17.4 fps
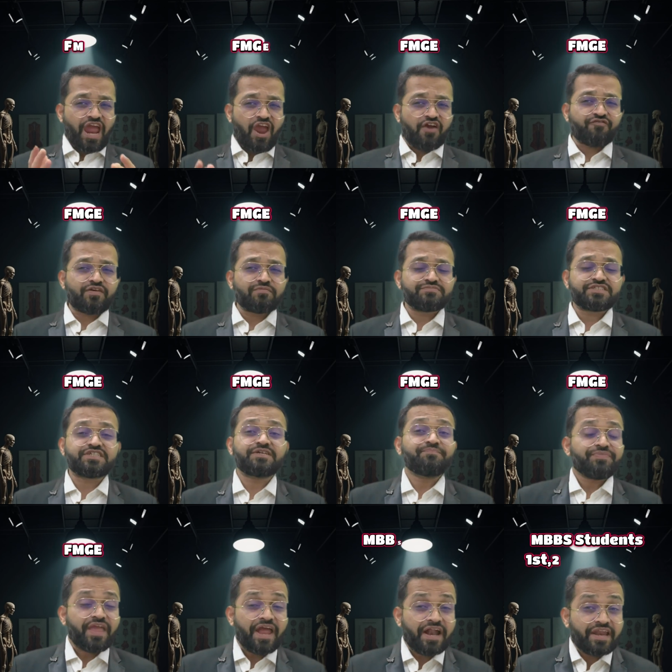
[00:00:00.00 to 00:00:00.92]

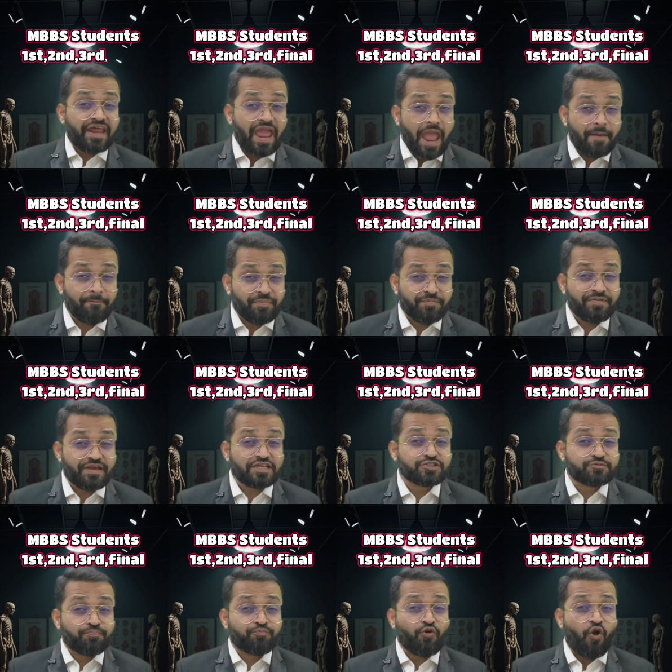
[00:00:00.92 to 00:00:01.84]
FMGE, and
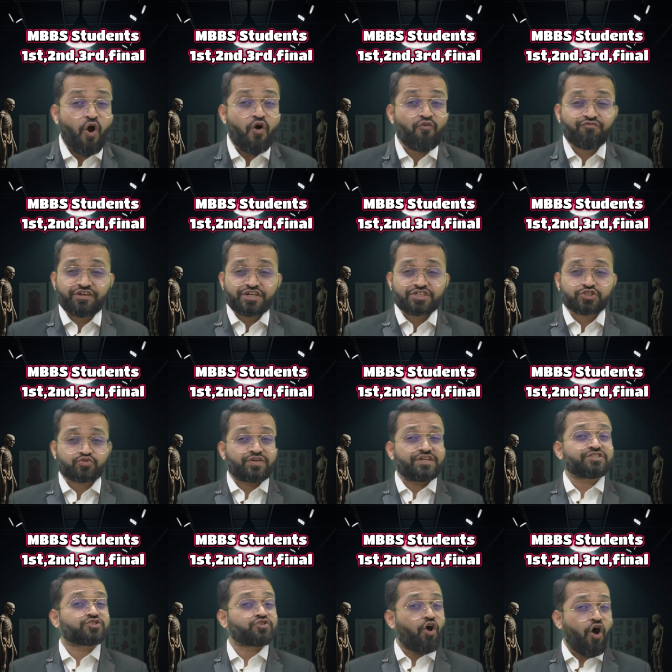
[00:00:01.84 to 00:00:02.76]
MBBS Prof
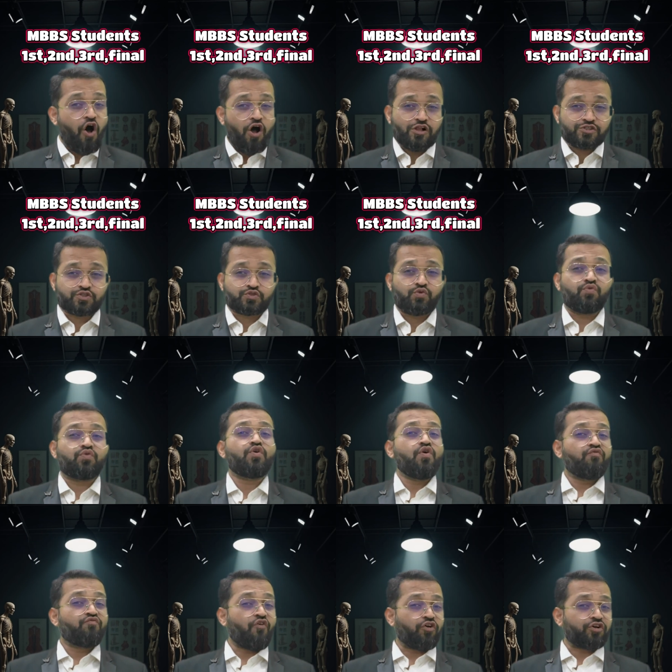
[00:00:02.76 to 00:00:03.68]
students also.
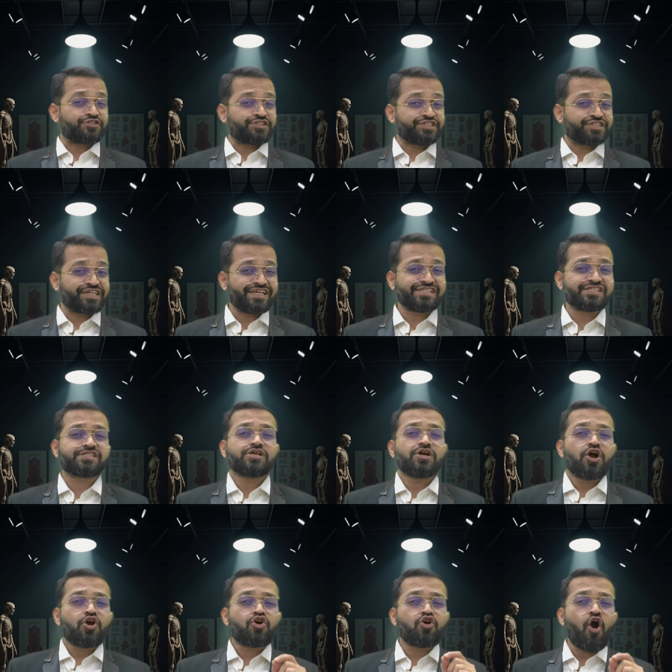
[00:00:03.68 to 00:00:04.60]
For details,
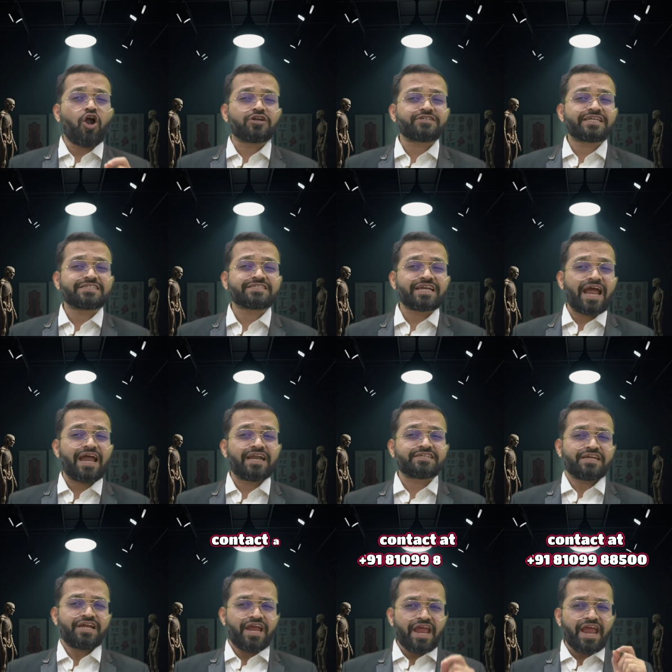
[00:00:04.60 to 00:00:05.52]
contact
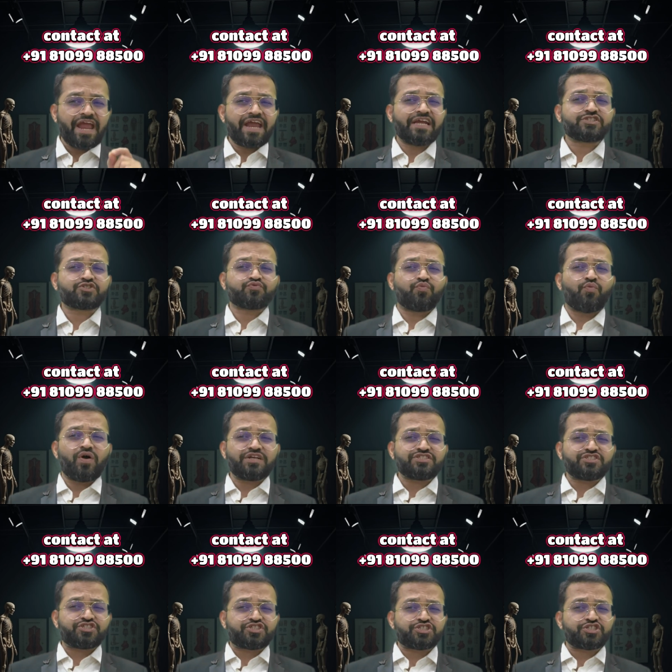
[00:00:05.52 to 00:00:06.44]
at
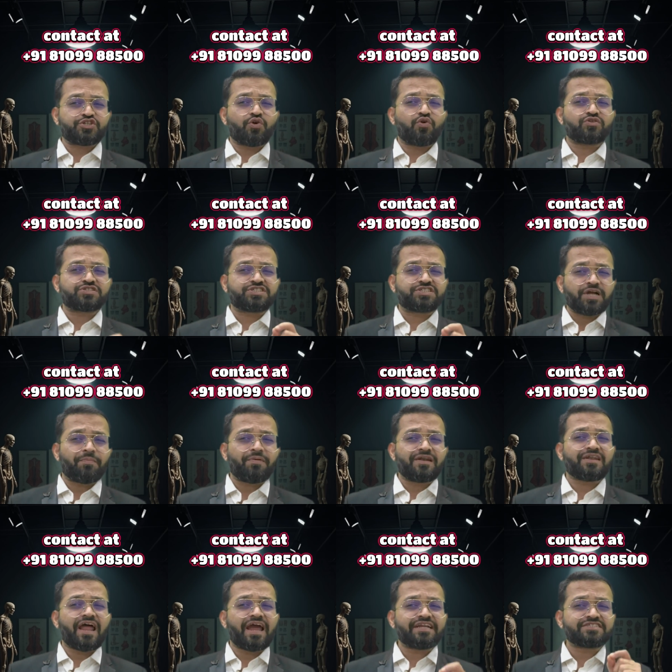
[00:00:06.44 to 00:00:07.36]
810
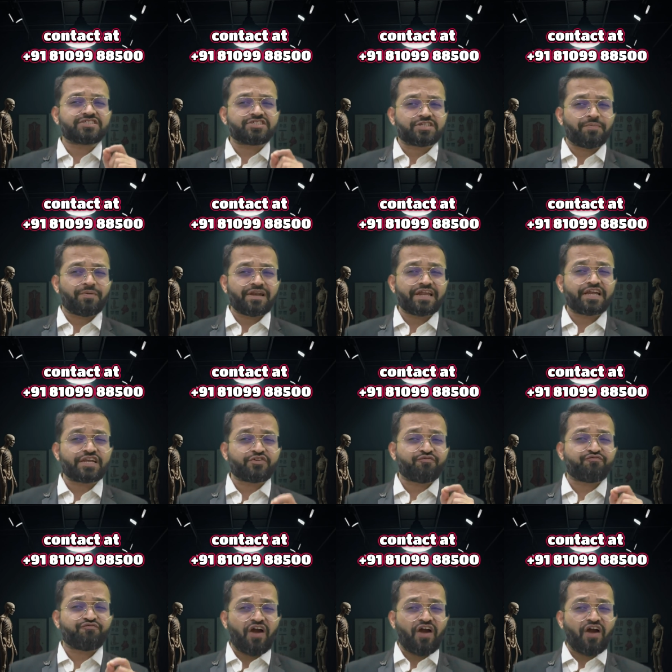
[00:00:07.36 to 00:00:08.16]
500